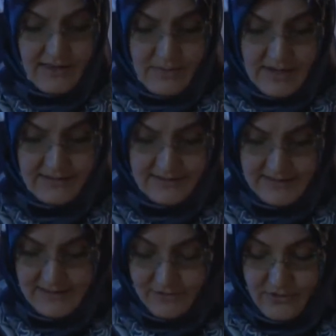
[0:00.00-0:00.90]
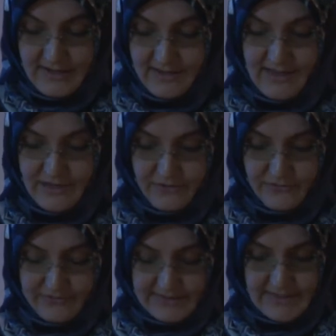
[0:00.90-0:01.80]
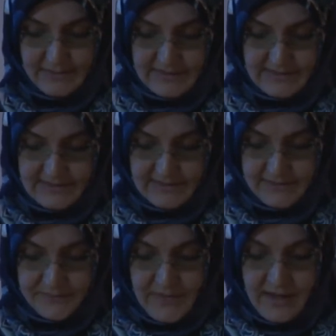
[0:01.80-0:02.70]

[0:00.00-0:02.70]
a lot of resemblances.